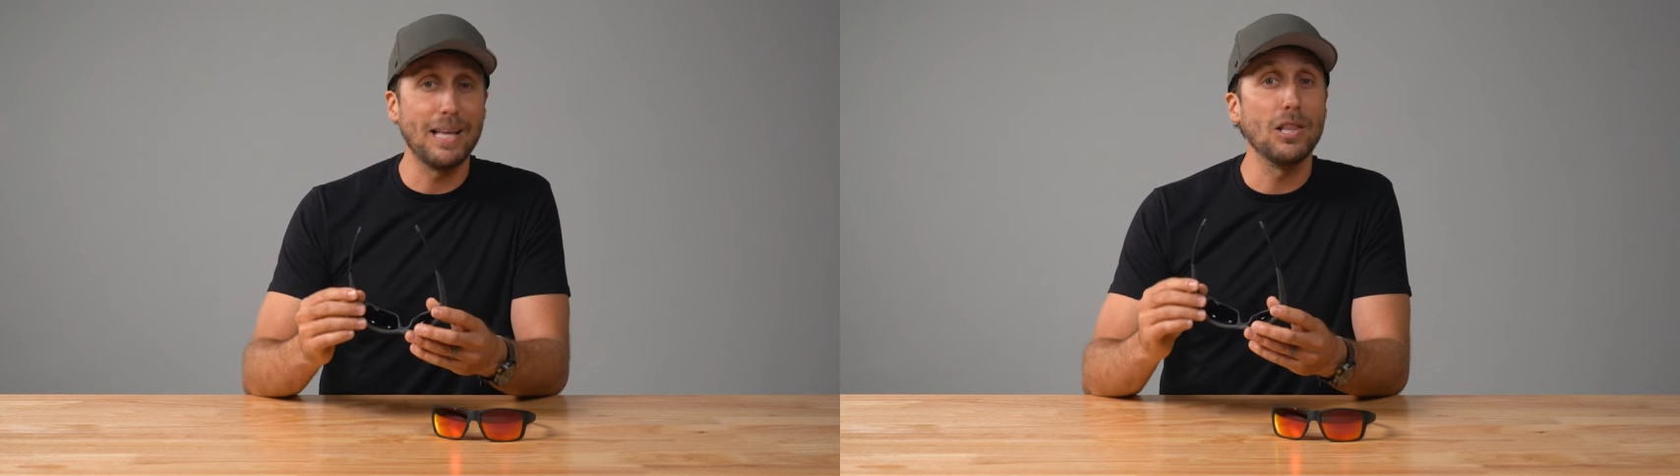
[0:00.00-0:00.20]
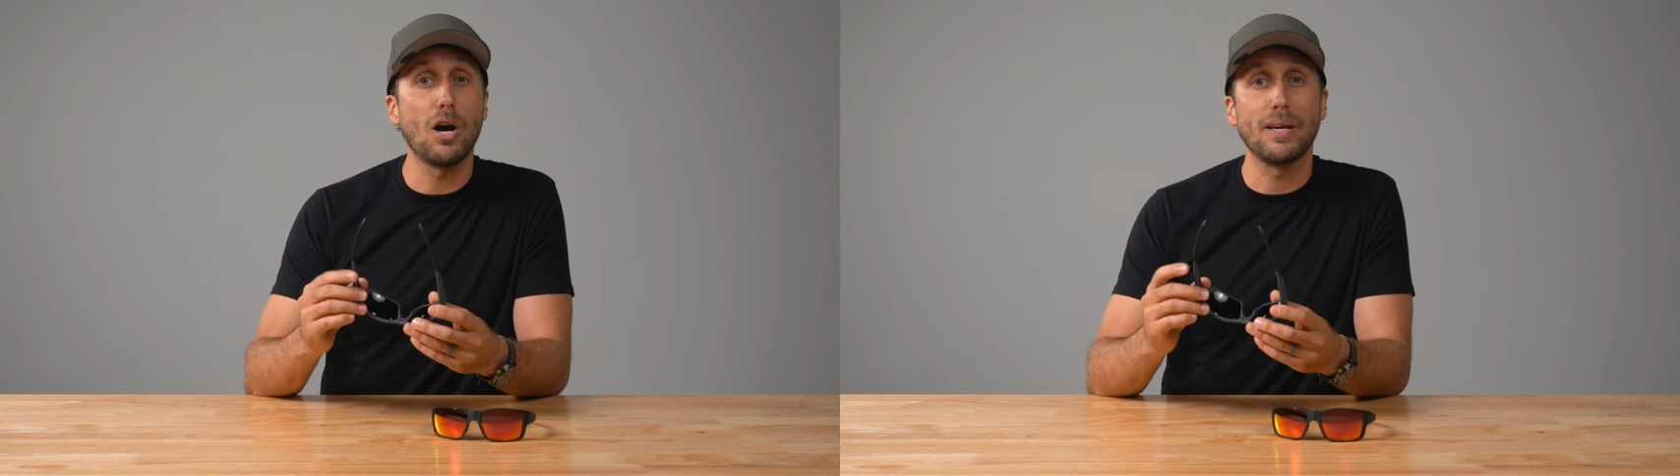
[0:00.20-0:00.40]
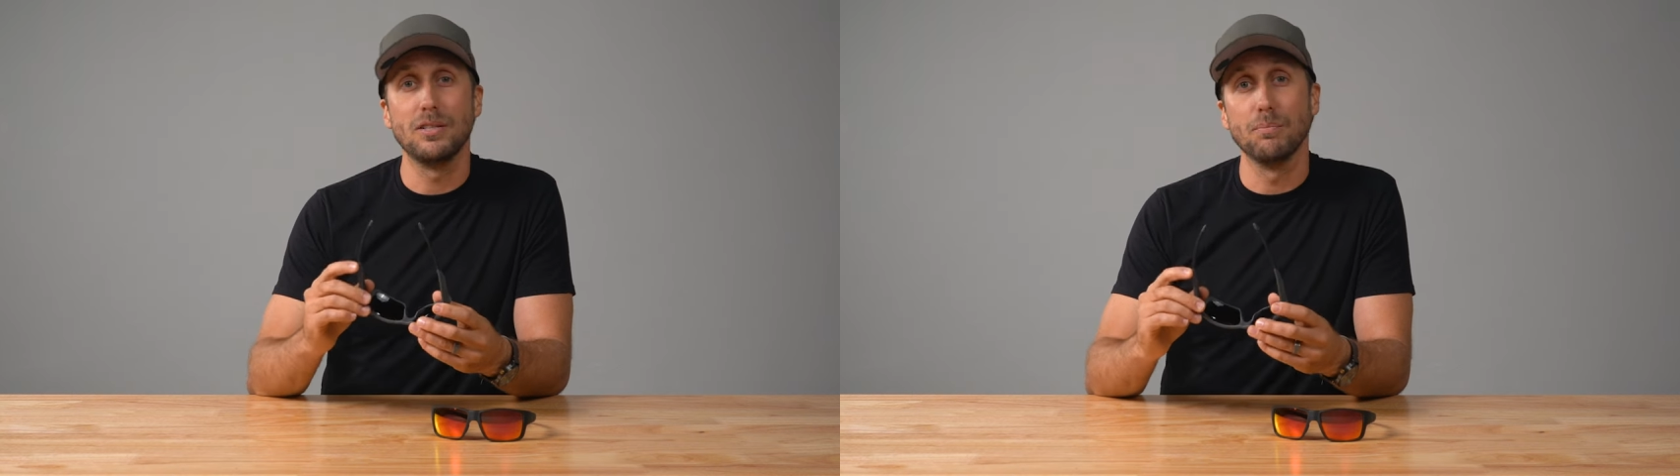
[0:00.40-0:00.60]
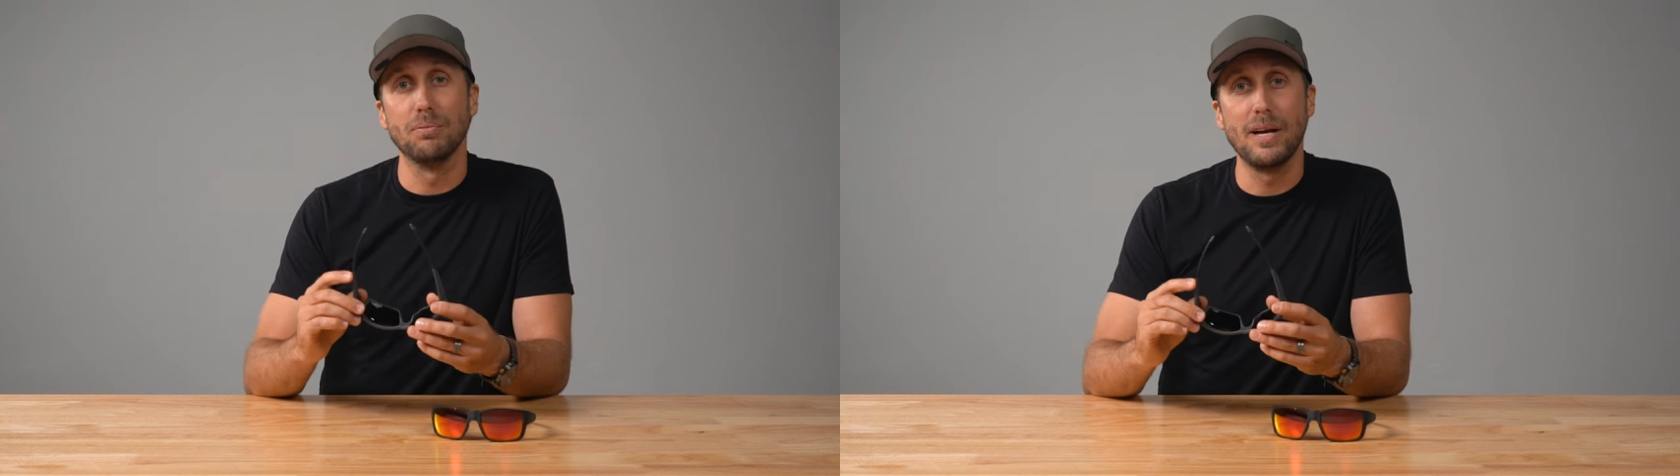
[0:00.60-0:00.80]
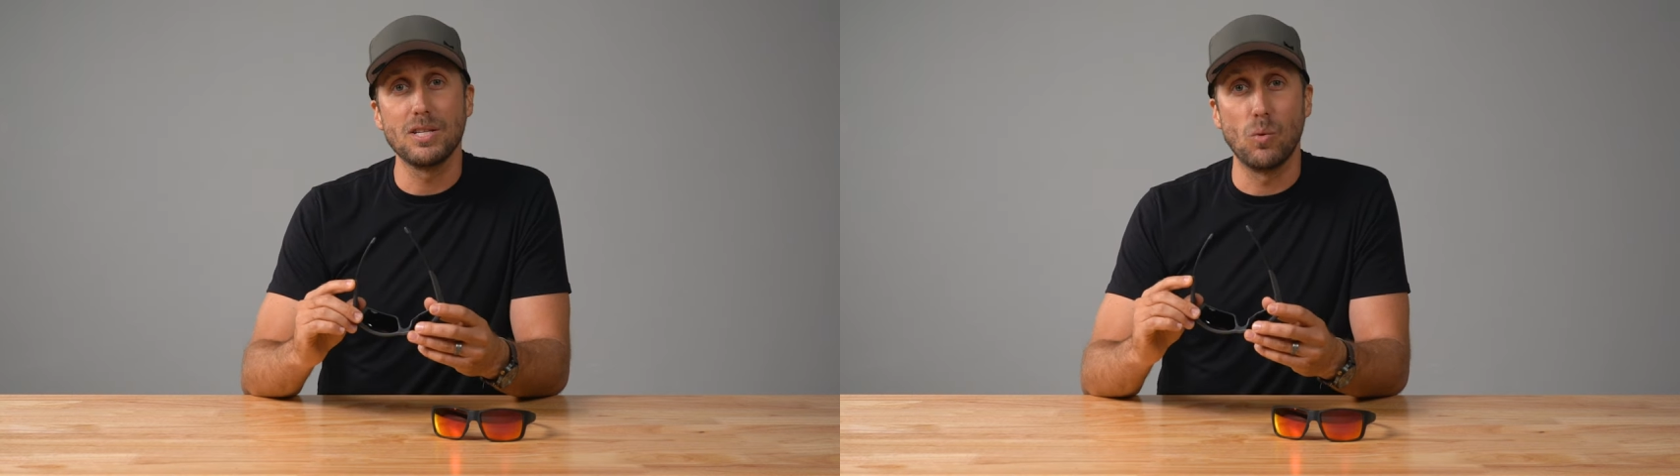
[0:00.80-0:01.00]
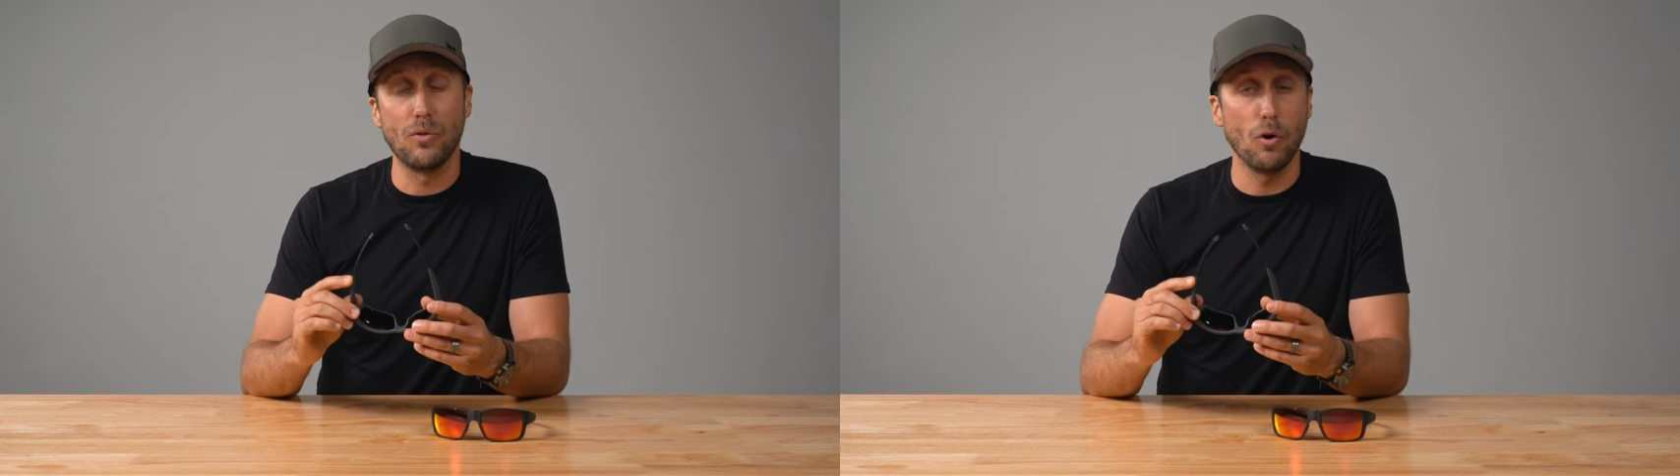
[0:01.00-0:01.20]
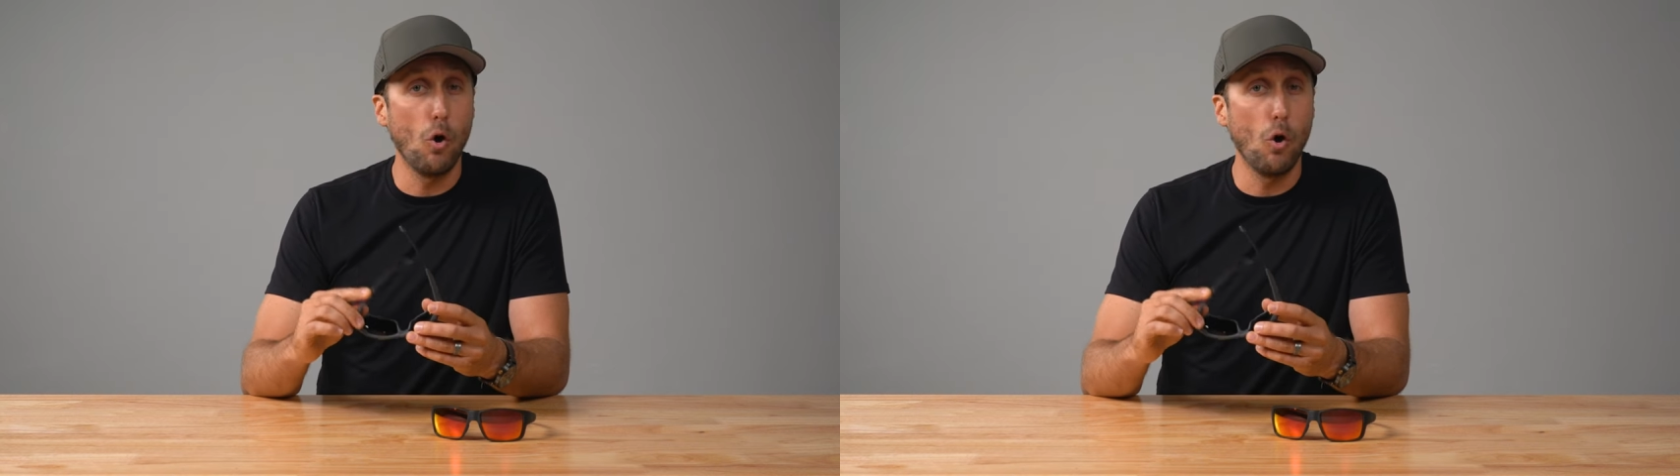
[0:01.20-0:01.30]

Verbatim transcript: that lock into place whether